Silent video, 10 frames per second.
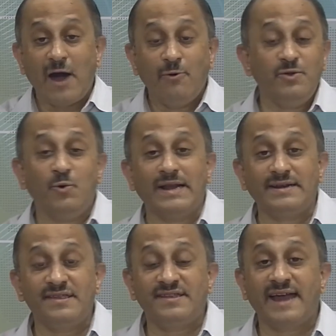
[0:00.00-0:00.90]
you
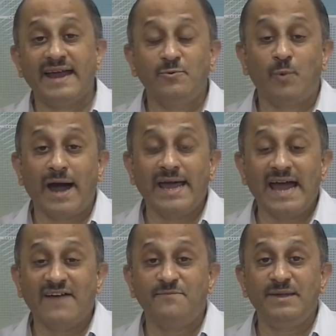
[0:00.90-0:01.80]
understand why
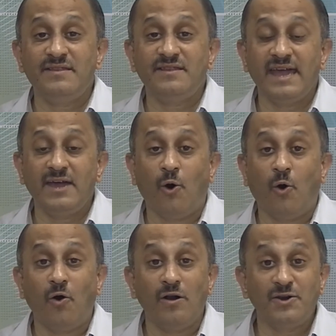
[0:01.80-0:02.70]
I have been saying
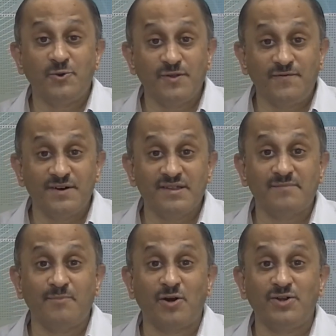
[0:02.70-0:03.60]
all through the
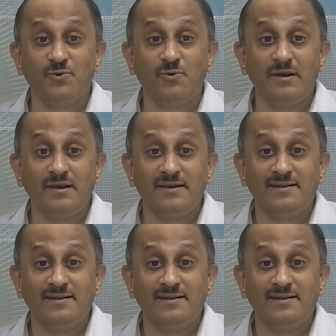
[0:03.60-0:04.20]
first module